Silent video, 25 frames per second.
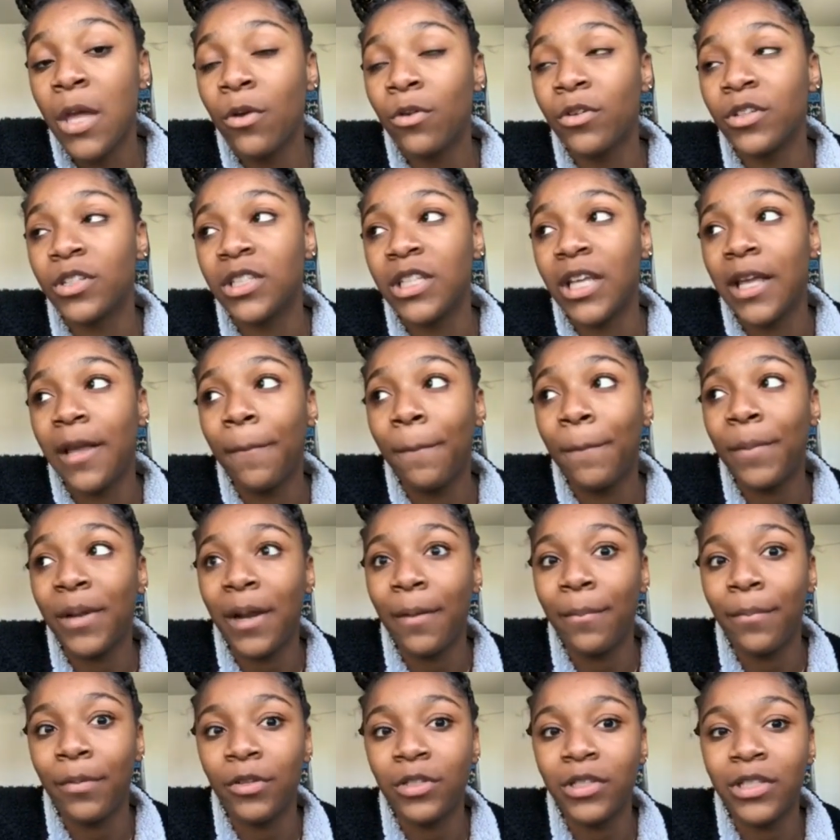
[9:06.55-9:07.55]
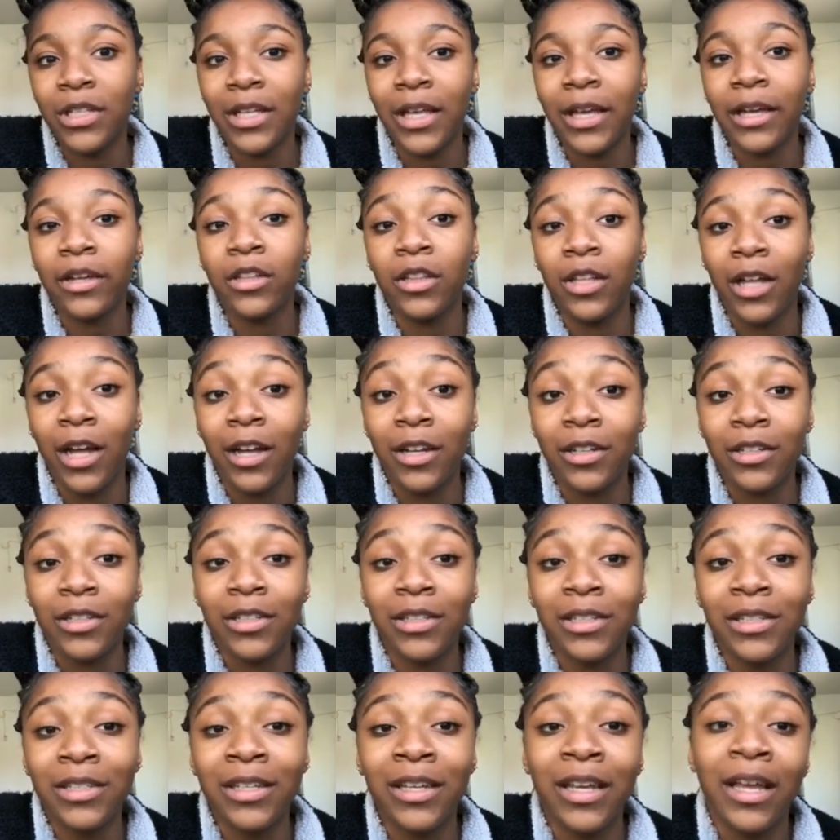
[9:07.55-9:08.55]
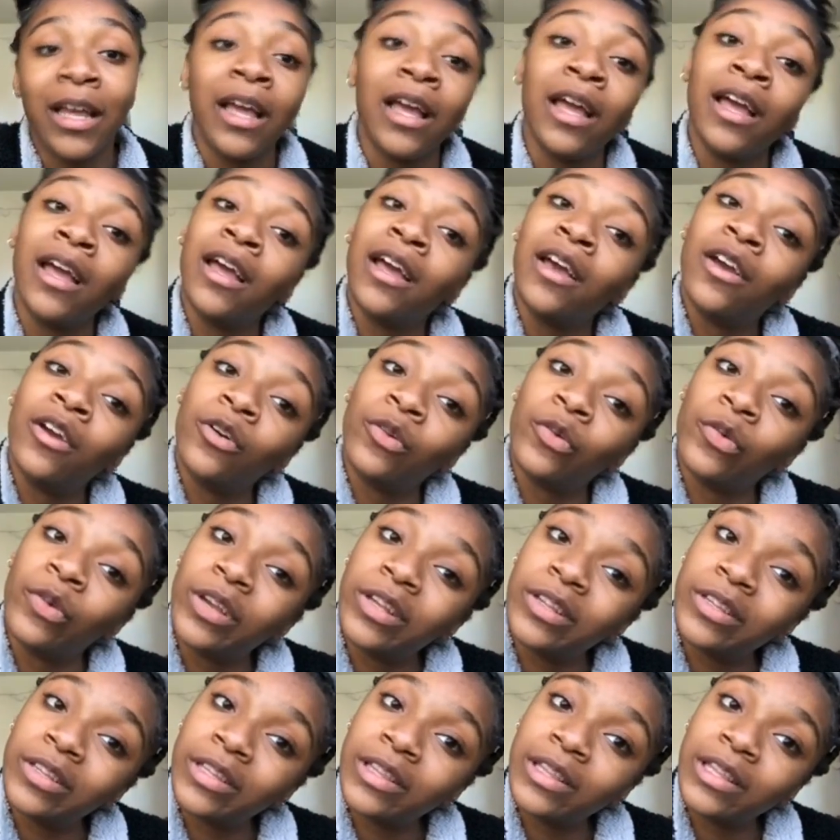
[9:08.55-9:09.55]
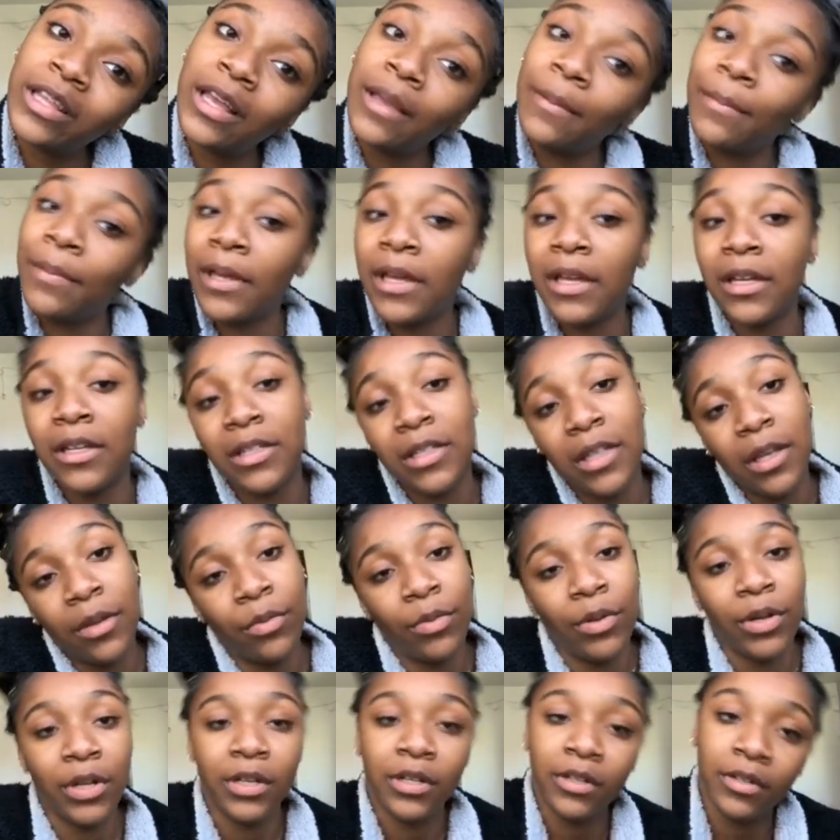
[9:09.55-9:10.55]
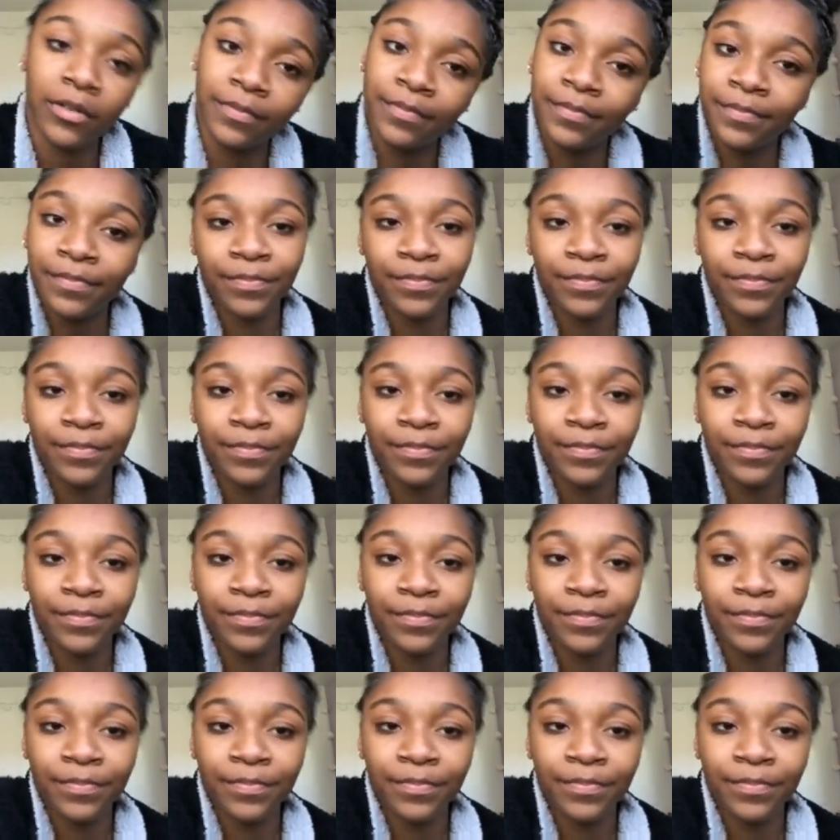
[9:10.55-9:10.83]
We'll see, but I'm posting like a lot recently because I want,